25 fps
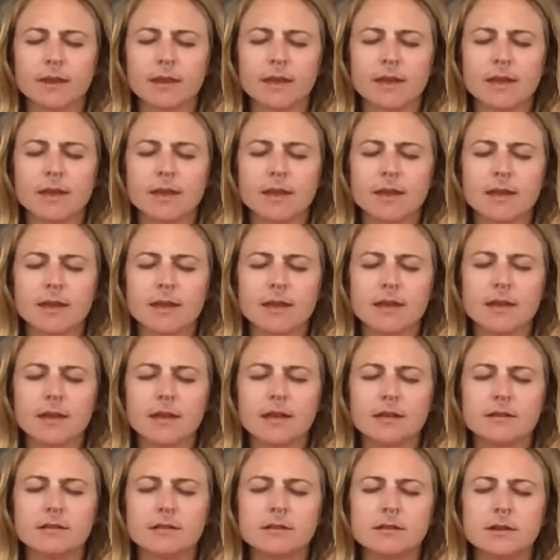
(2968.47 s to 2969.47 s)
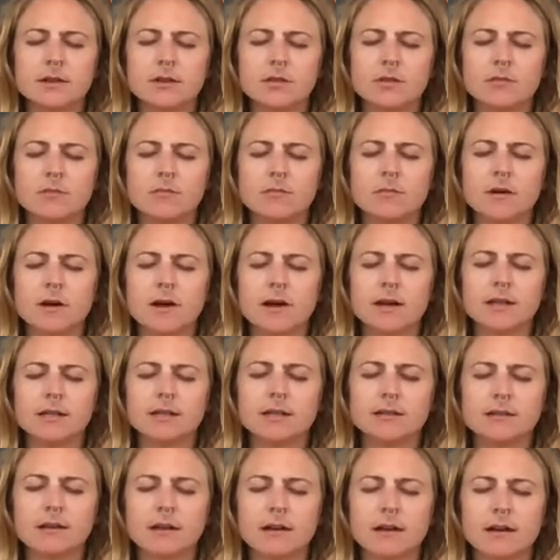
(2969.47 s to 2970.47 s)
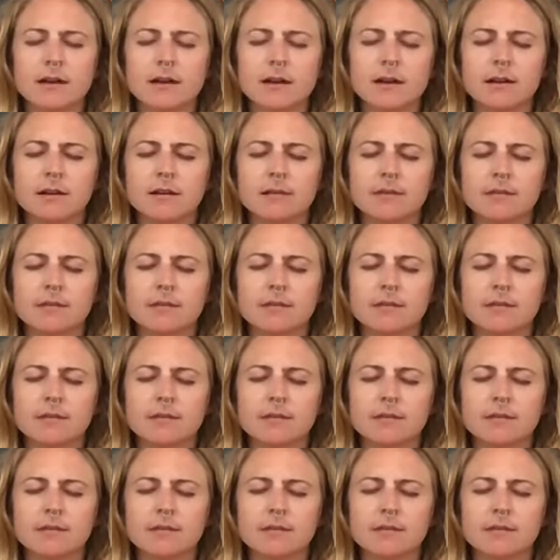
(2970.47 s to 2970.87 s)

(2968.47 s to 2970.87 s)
into your mind's eye,